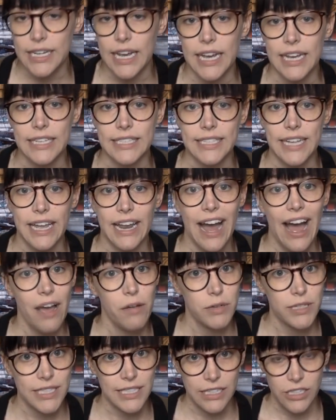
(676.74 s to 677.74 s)
I said, I
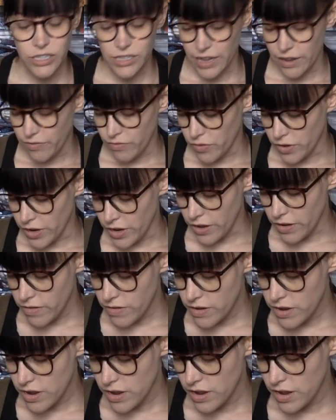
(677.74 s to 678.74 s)
will stitch that for
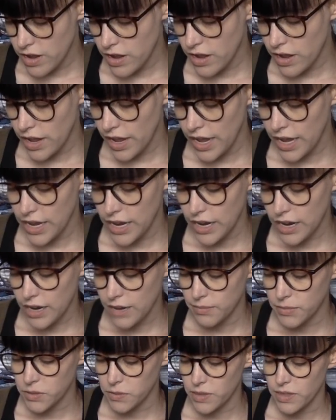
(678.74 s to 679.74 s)
you. And it
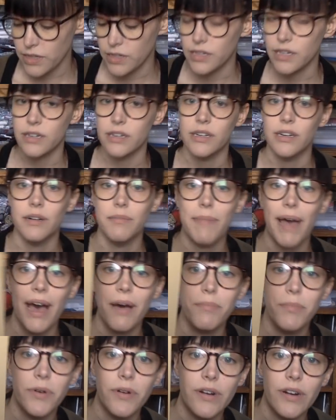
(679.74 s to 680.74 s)
comes with a little
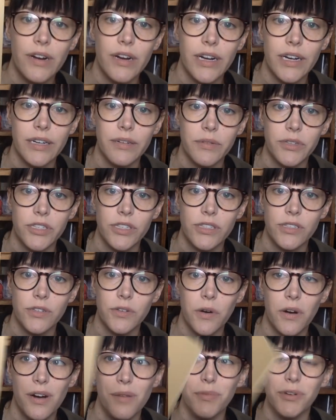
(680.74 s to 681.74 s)
mat board, which is
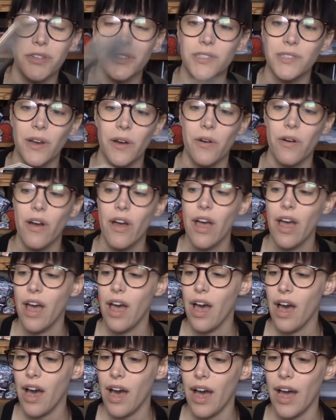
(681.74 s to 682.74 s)
adorable. So
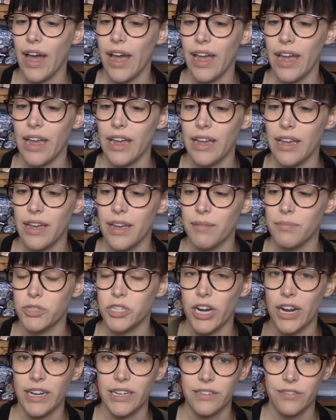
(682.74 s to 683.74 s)
I am
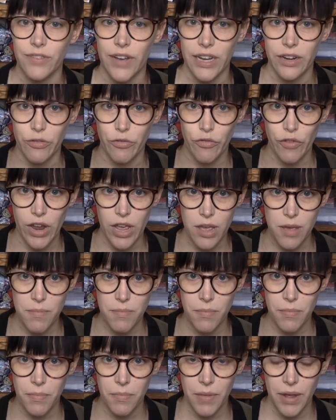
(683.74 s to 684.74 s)
trying to find a
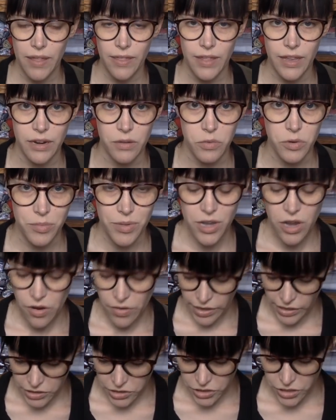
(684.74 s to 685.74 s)
frame, and then it will be
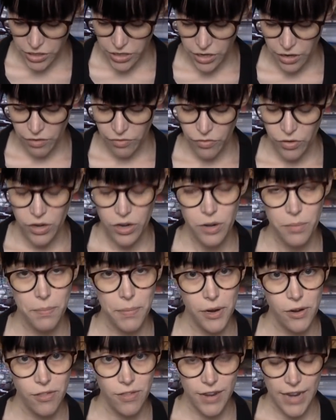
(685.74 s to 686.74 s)
going to her for her
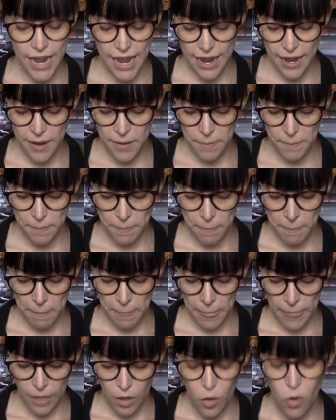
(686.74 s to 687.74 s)
birthday.
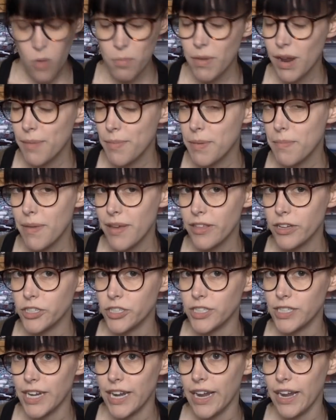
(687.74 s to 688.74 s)
Or maybe
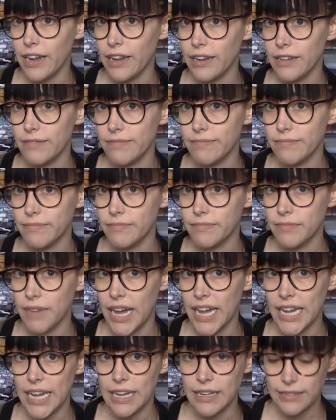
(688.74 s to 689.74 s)
Mother's Day,
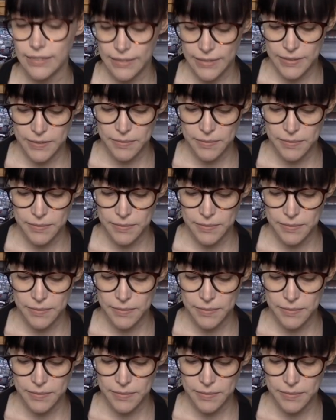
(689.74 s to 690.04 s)
I guess.